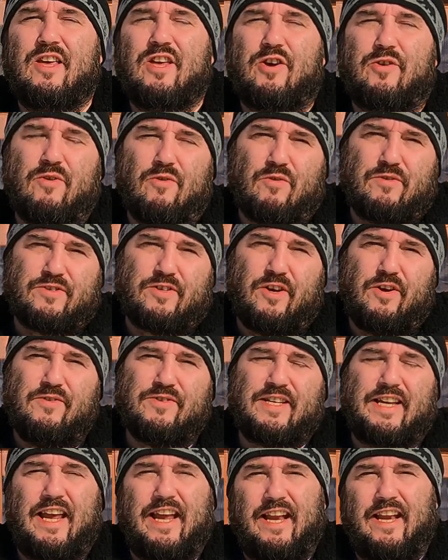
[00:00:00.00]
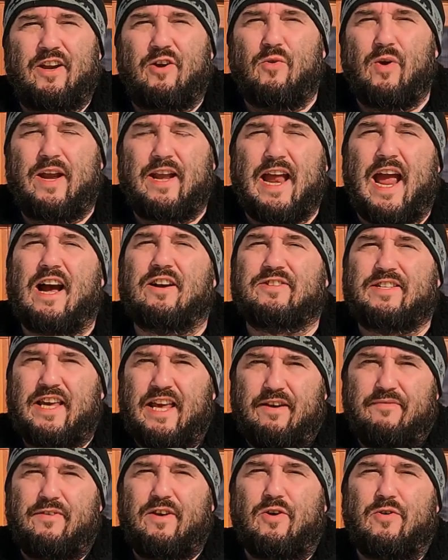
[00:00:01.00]
You can also use a heated greenhouse
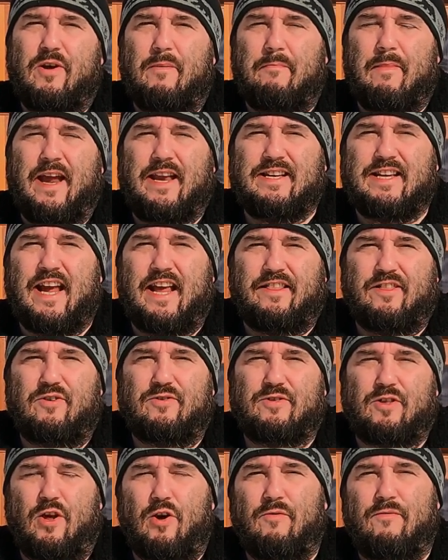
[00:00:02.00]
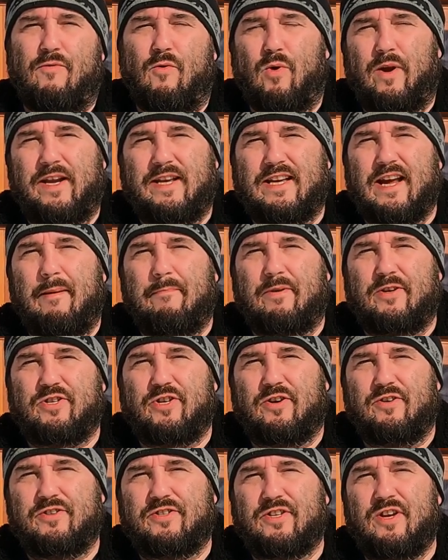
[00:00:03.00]
if you can maintain those low 40
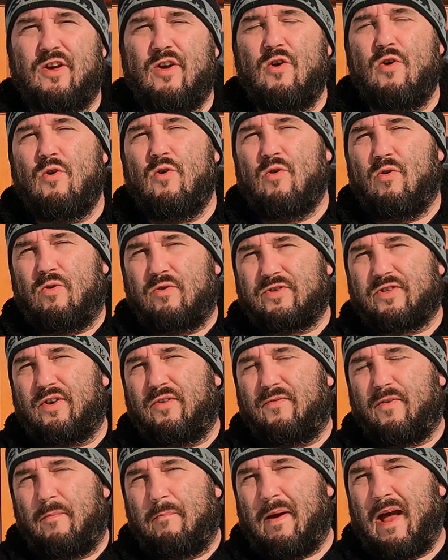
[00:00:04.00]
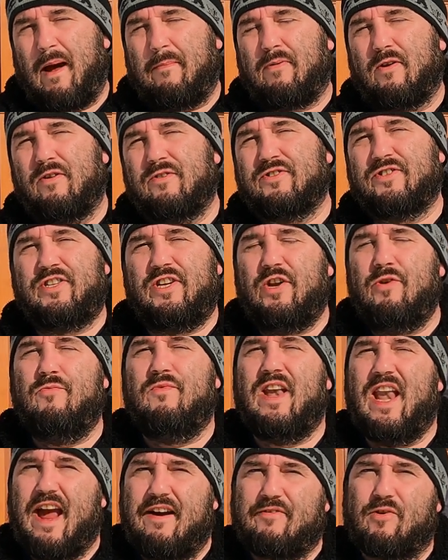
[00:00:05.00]
temperatures. Also, for peppers, you
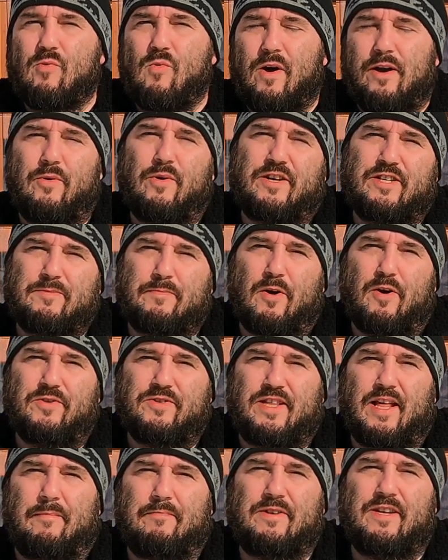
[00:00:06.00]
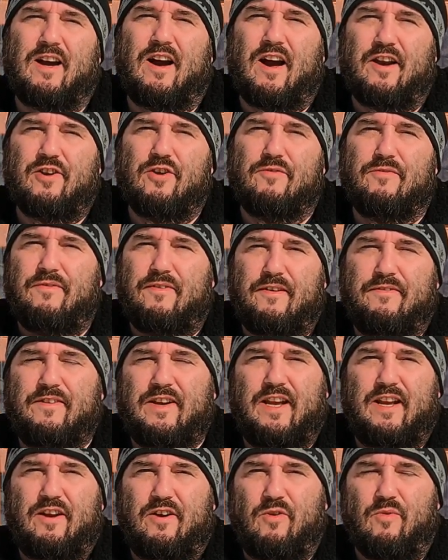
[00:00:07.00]
never want to expose them to under
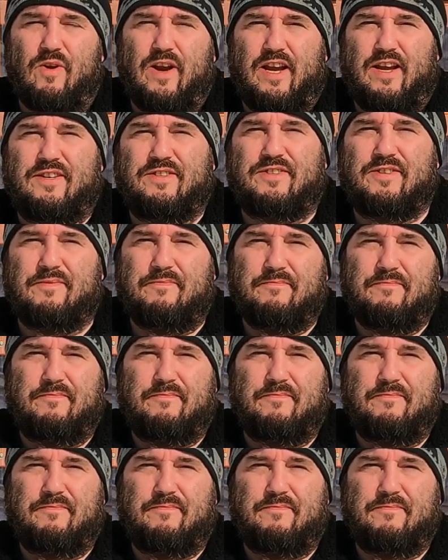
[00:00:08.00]
50 degrees.